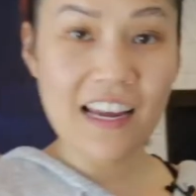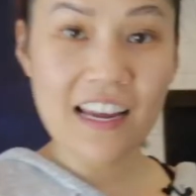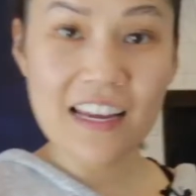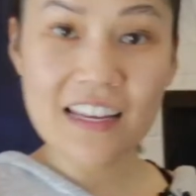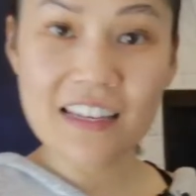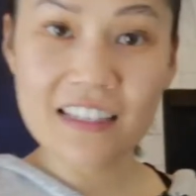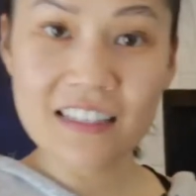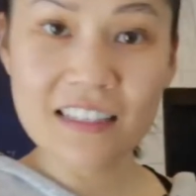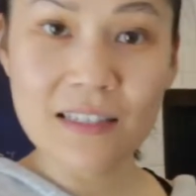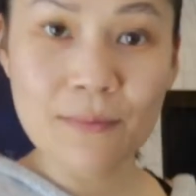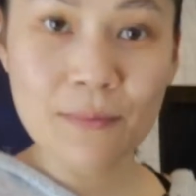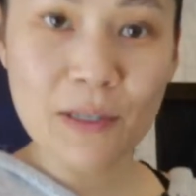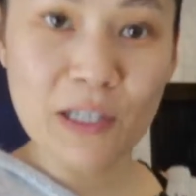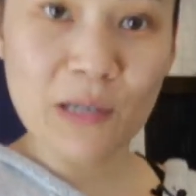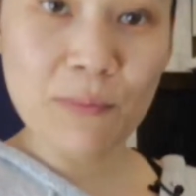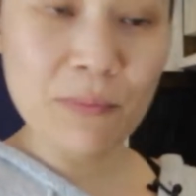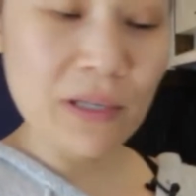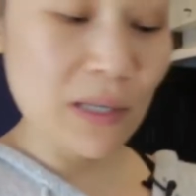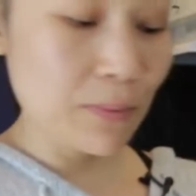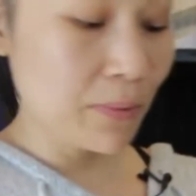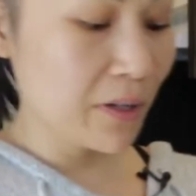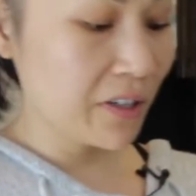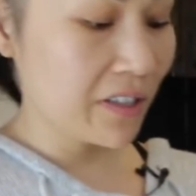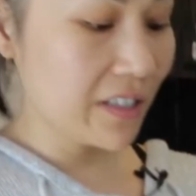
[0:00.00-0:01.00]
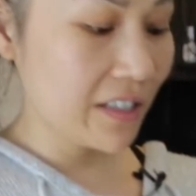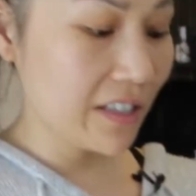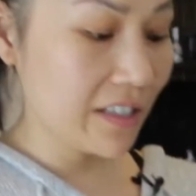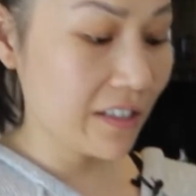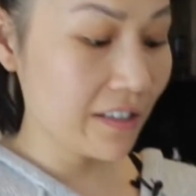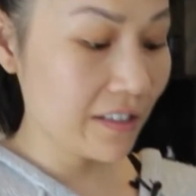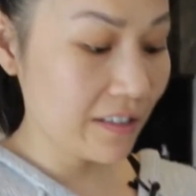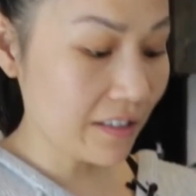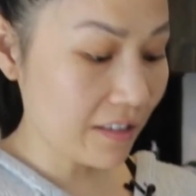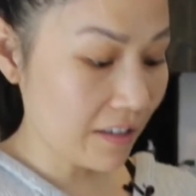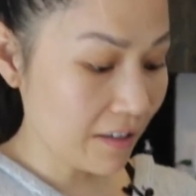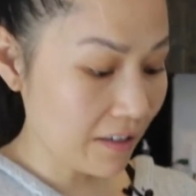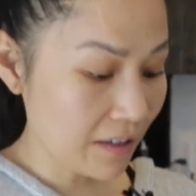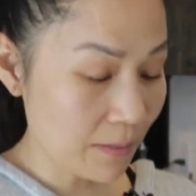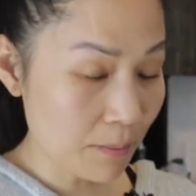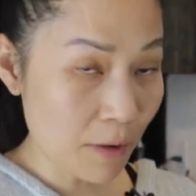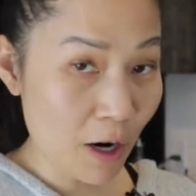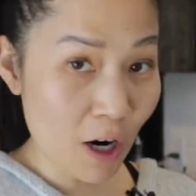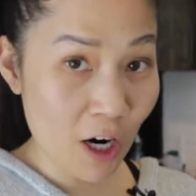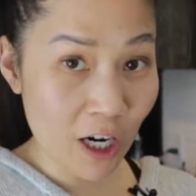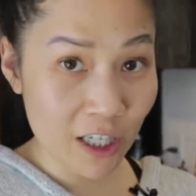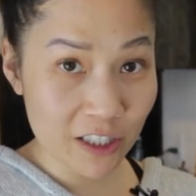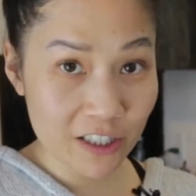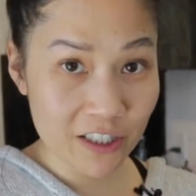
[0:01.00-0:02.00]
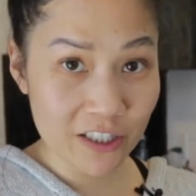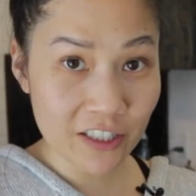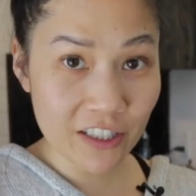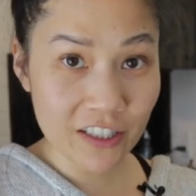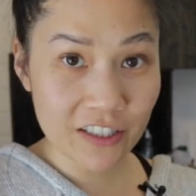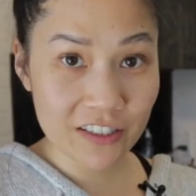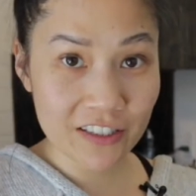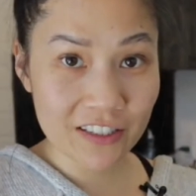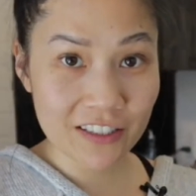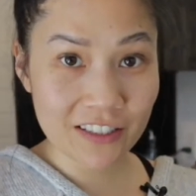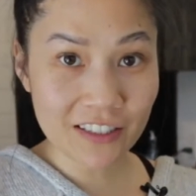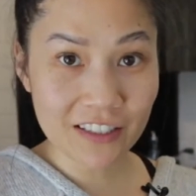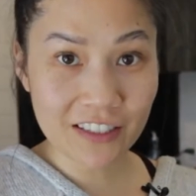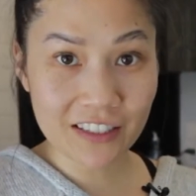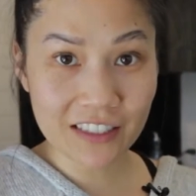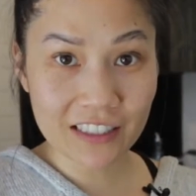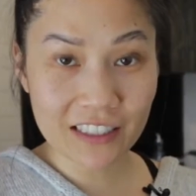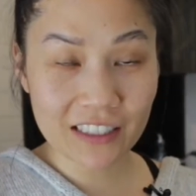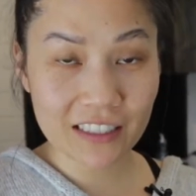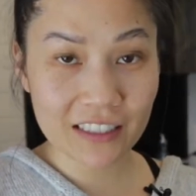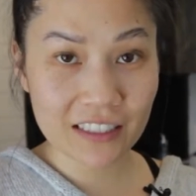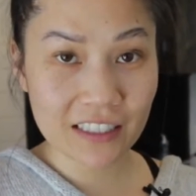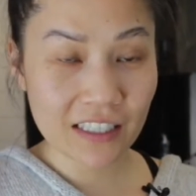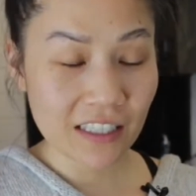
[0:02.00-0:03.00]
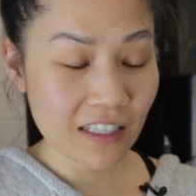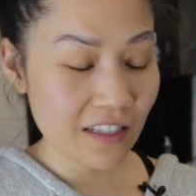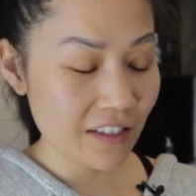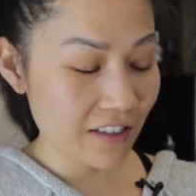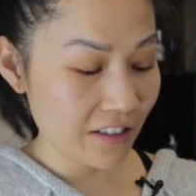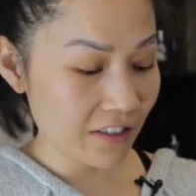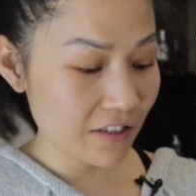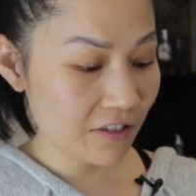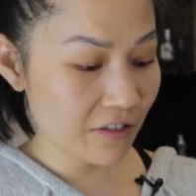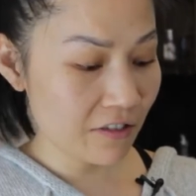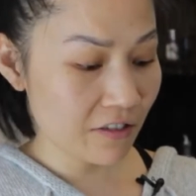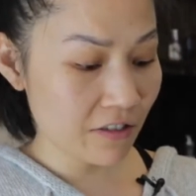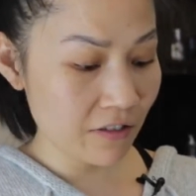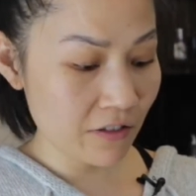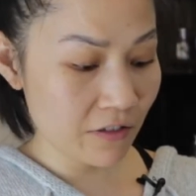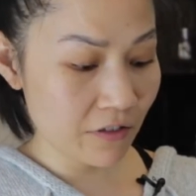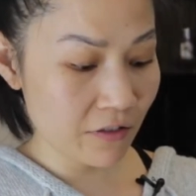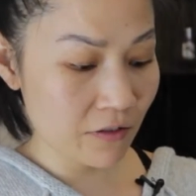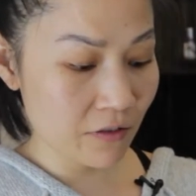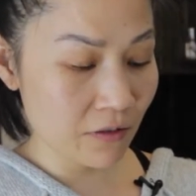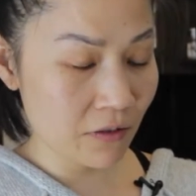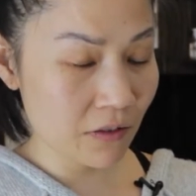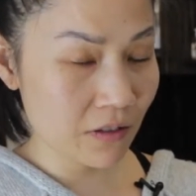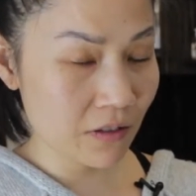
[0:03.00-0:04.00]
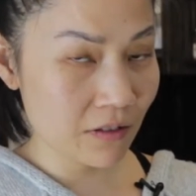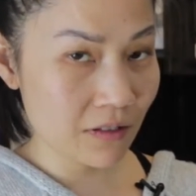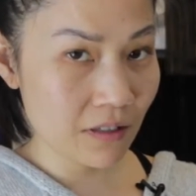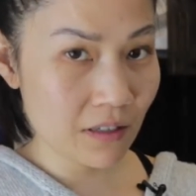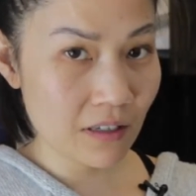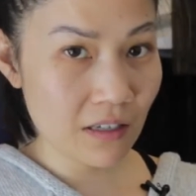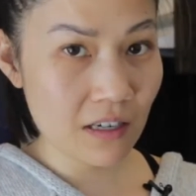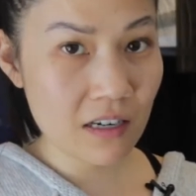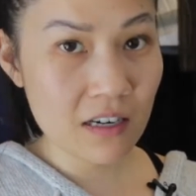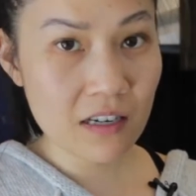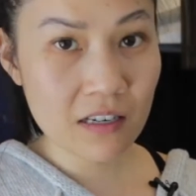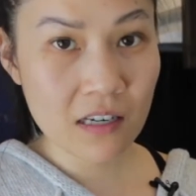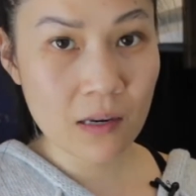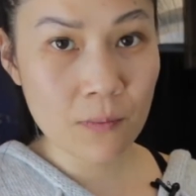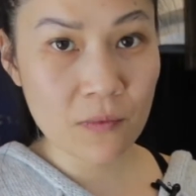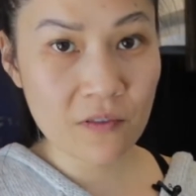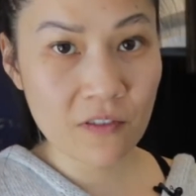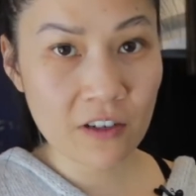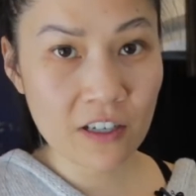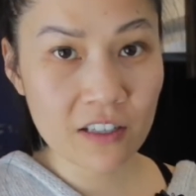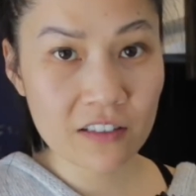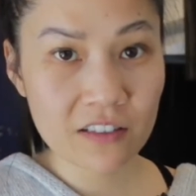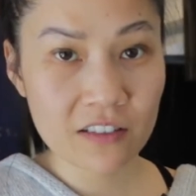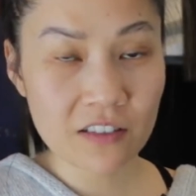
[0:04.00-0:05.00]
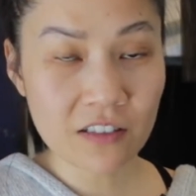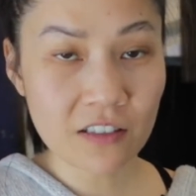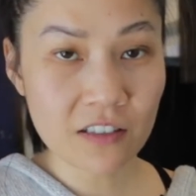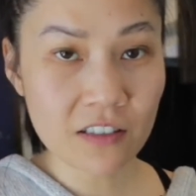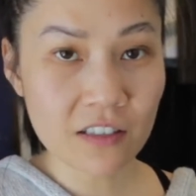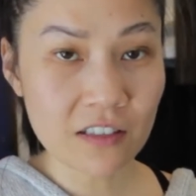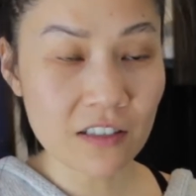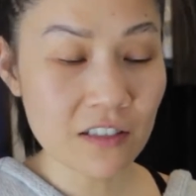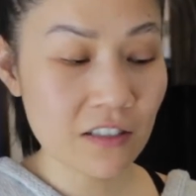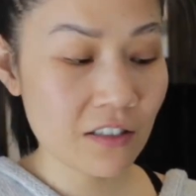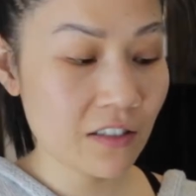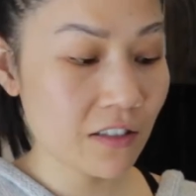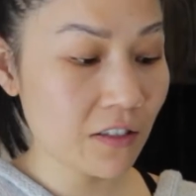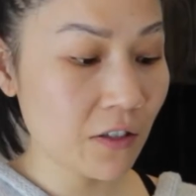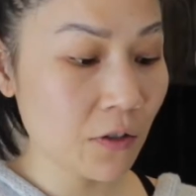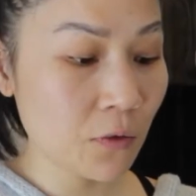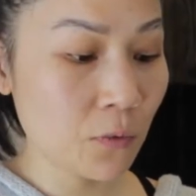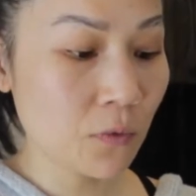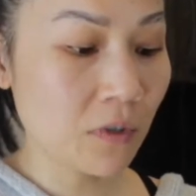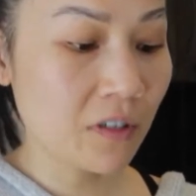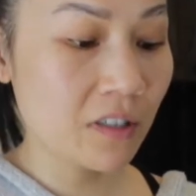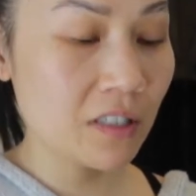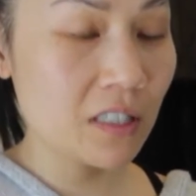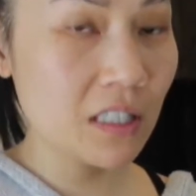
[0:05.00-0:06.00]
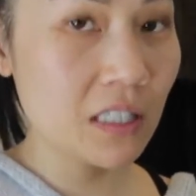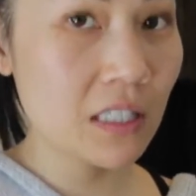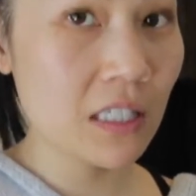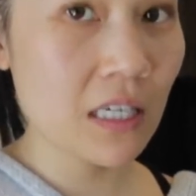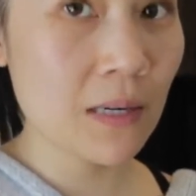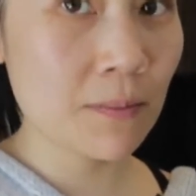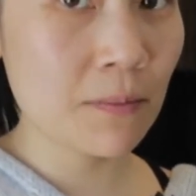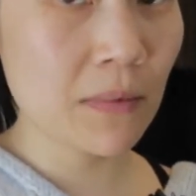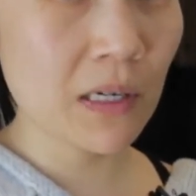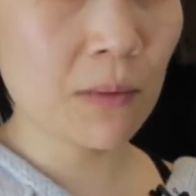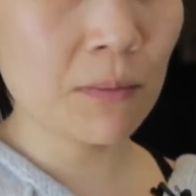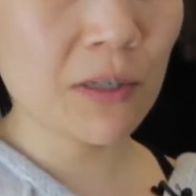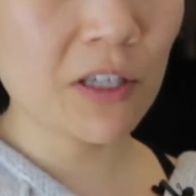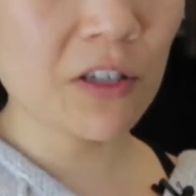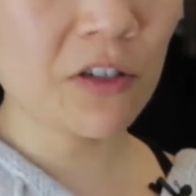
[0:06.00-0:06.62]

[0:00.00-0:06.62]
And I'm going to be putting some hot sauce on it. So you can use any type of hot sauce you want. I'm going to be